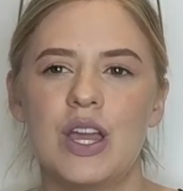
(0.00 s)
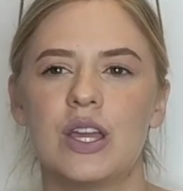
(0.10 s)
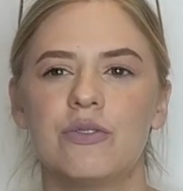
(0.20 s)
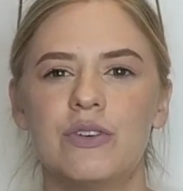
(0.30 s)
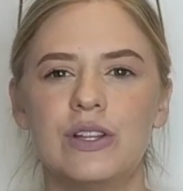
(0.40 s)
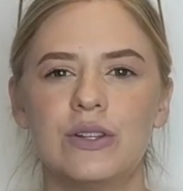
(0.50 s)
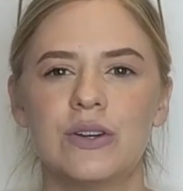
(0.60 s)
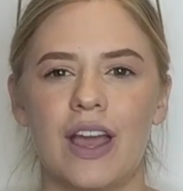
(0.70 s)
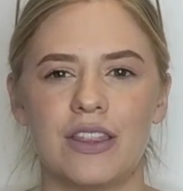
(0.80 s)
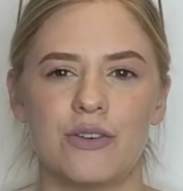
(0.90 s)
If we
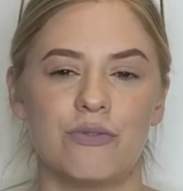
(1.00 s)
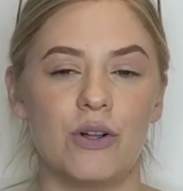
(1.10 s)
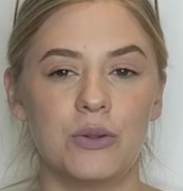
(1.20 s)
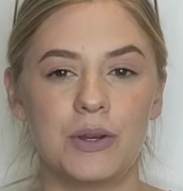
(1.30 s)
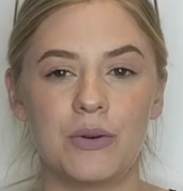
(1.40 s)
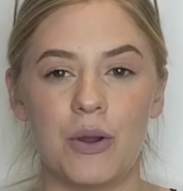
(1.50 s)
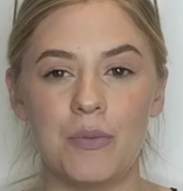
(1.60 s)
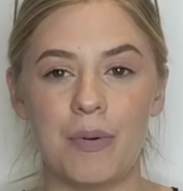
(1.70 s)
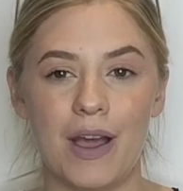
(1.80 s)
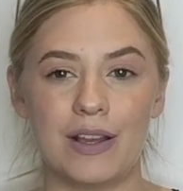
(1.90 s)
look at the following
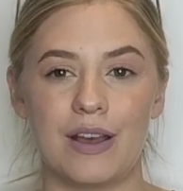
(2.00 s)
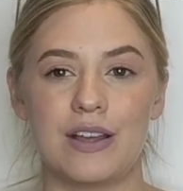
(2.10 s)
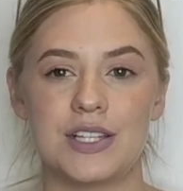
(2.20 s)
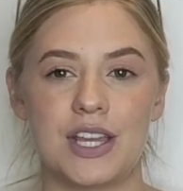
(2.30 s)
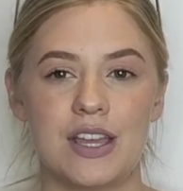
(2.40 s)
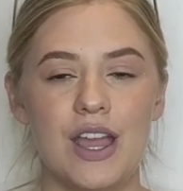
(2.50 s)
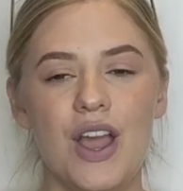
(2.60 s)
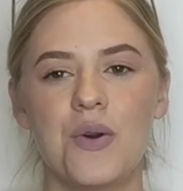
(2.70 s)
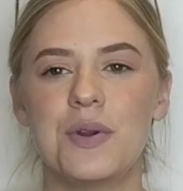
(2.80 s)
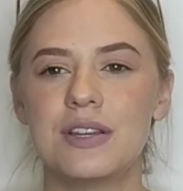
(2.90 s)
quote by Gandhi,
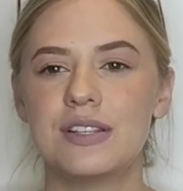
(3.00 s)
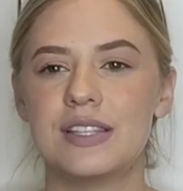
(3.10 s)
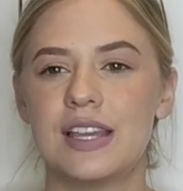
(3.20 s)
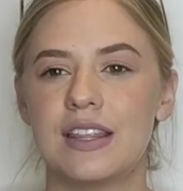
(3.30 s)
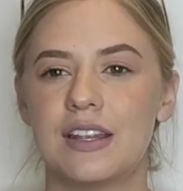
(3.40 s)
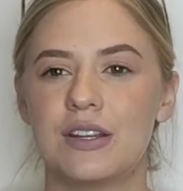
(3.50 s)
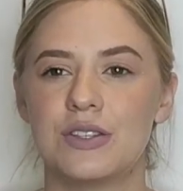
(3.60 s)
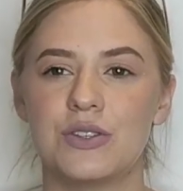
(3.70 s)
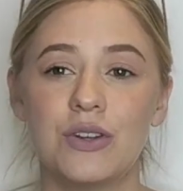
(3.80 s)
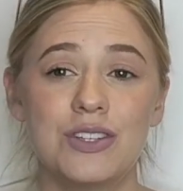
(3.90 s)
we can see that it is
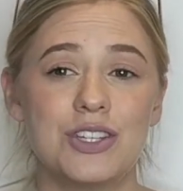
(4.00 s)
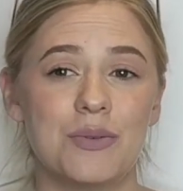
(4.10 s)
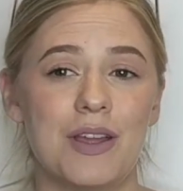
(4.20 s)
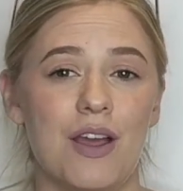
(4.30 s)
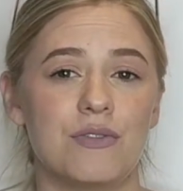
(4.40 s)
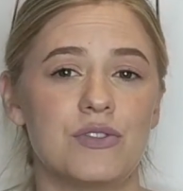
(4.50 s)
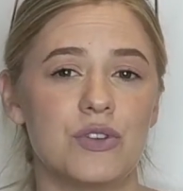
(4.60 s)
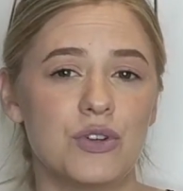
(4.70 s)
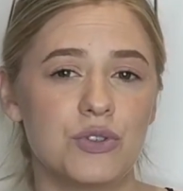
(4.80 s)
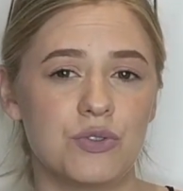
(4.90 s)
not until we have
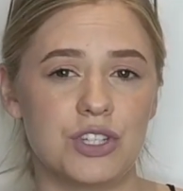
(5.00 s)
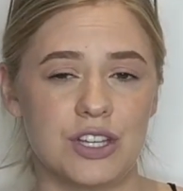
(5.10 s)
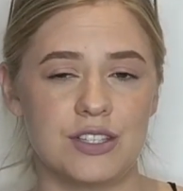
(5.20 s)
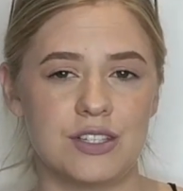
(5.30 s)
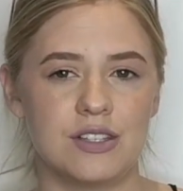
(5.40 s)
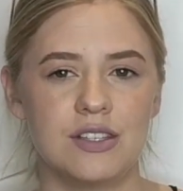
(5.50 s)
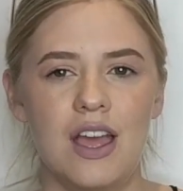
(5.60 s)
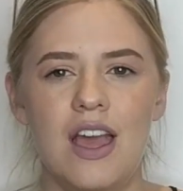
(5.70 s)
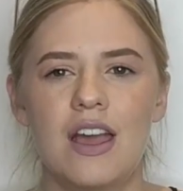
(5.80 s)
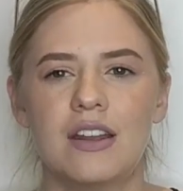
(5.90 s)
social justice
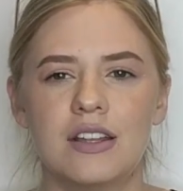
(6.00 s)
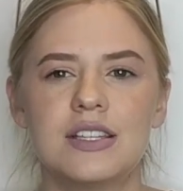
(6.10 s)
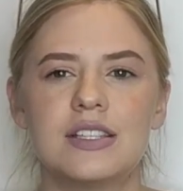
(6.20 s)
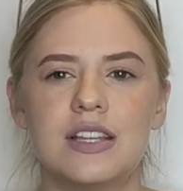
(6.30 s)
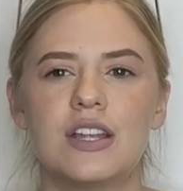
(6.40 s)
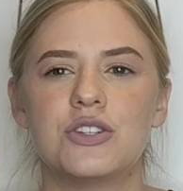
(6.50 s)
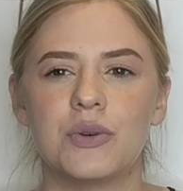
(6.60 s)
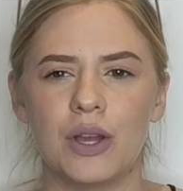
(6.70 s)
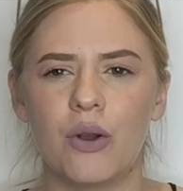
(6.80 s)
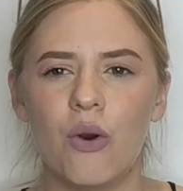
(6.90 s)
and understand to
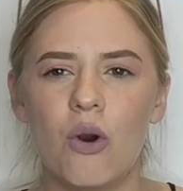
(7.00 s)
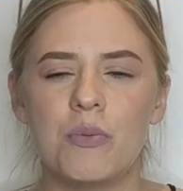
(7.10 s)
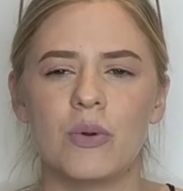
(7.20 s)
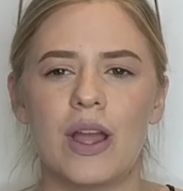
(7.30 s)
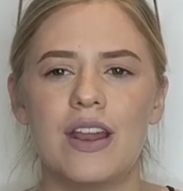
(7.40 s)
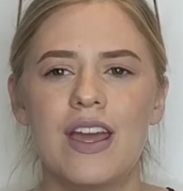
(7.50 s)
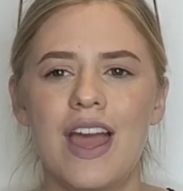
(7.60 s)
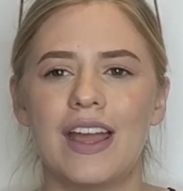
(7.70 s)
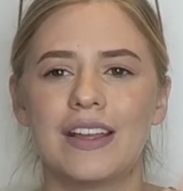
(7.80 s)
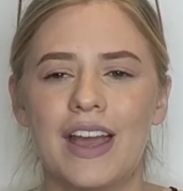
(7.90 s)
incorporate
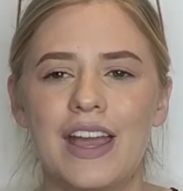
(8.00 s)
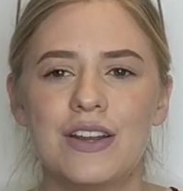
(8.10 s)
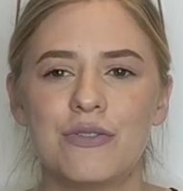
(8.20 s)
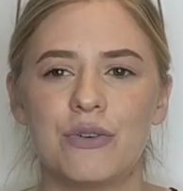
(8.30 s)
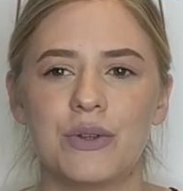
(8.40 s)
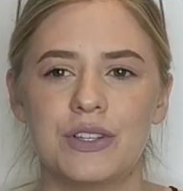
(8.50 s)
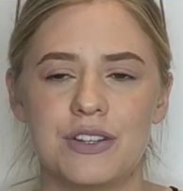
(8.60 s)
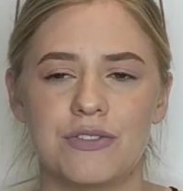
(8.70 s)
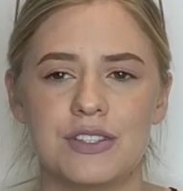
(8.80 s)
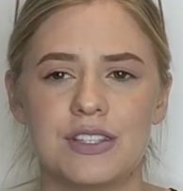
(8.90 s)
and cater for
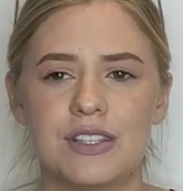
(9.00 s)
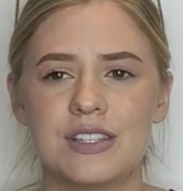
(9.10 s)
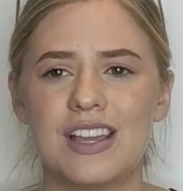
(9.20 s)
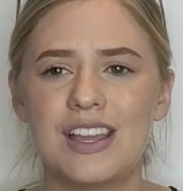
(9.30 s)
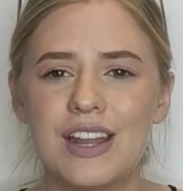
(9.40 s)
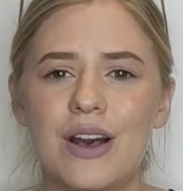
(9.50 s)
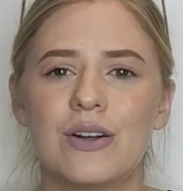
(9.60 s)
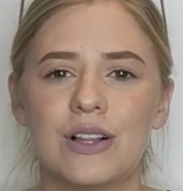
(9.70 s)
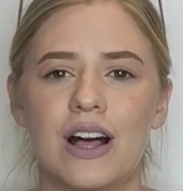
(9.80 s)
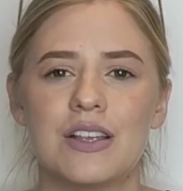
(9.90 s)
differences in our
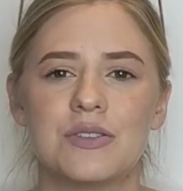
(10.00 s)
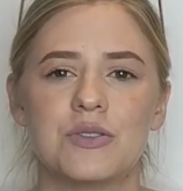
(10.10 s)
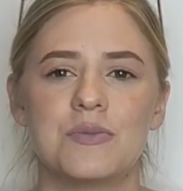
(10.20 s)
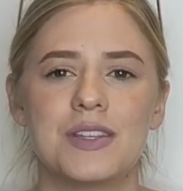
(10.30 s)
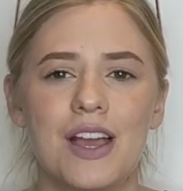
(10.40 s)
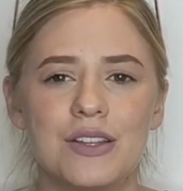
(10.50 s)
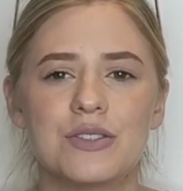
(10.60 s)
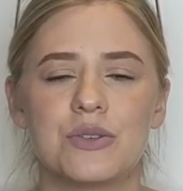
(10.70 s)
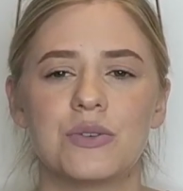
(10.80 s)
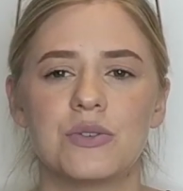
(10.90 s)
classrooms and
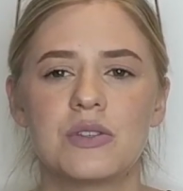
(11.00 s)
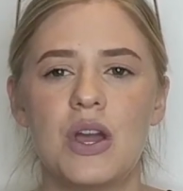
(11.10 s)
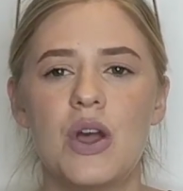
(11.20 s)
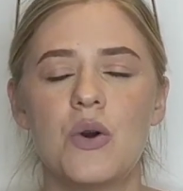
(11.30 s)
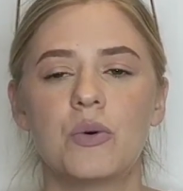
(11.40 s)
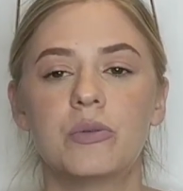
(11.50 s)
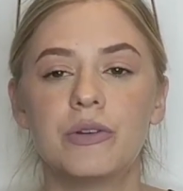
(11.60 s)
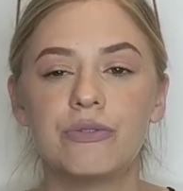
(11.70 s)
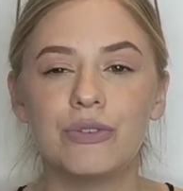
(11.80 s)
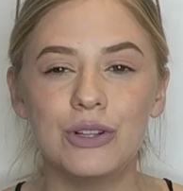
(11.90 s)
schools will we
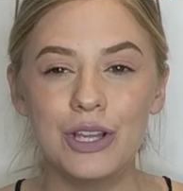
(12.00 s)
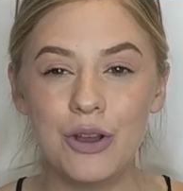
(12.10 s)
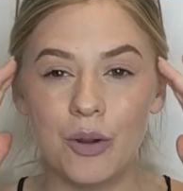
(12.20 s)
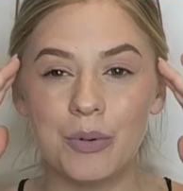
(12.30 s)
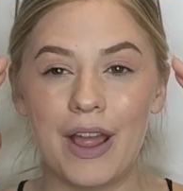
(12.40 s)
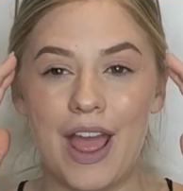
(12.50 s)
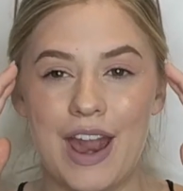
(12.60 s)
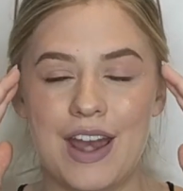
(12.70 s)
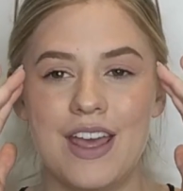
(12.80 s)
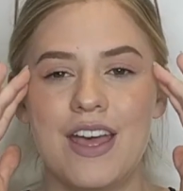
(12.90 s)
fully
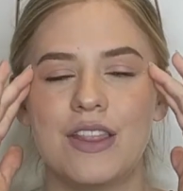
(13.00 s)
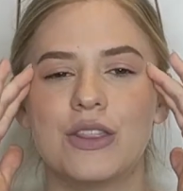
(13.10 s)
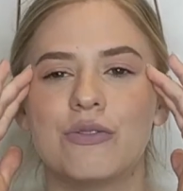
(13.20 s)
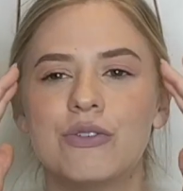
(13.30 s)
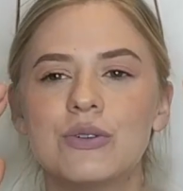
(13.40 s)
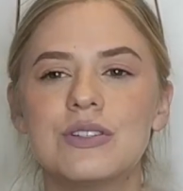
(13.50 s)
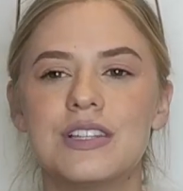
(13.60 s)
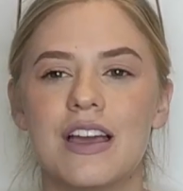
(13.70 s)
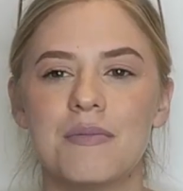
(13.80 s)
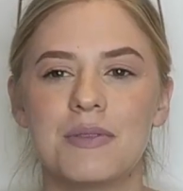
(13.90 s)
comprehend the full
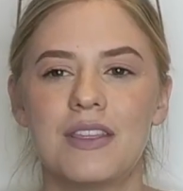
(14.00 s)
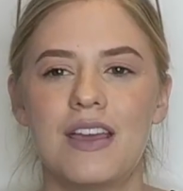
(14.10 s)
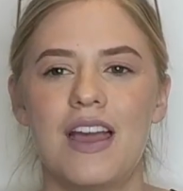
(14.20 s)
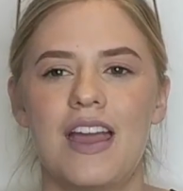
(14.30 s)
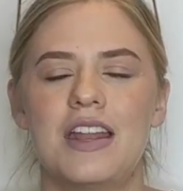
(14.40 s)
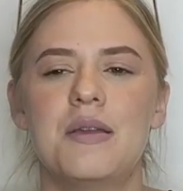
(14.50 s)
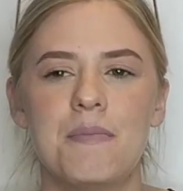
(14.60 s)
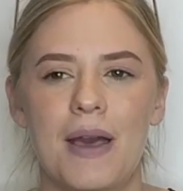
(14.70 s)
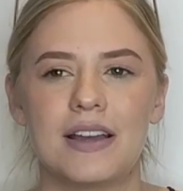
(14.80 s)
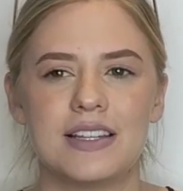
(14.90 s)
depth and
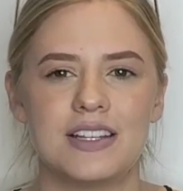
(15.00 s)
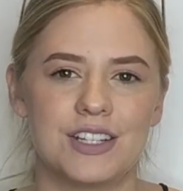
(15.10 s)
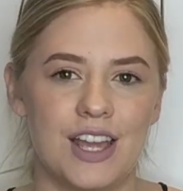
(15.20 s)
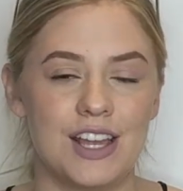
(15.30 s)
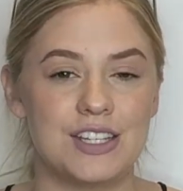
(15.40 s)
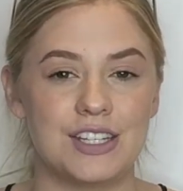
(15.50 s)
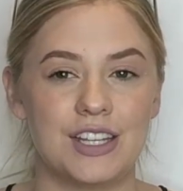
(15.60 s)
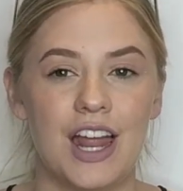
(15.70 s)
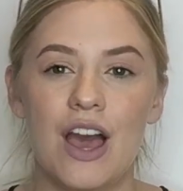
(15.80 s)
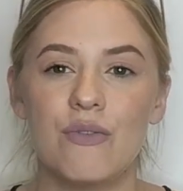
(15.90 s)
impact education can
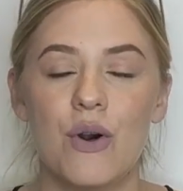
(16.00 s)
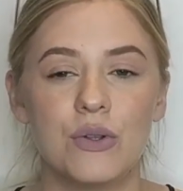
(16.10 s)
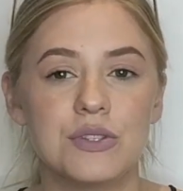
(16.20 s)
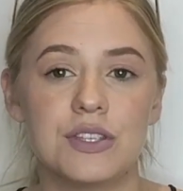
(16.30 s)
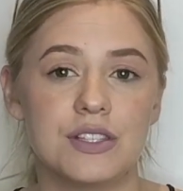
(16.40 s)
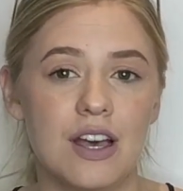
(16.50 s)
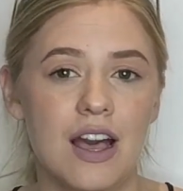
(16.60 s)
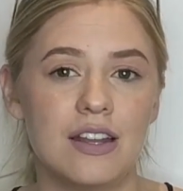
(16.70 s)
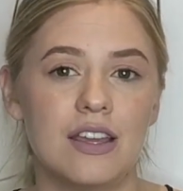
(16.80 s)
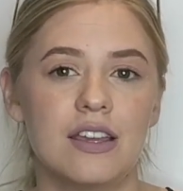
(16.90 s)
have on
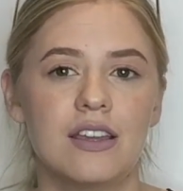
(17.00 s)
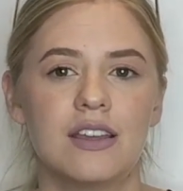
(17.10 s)
society.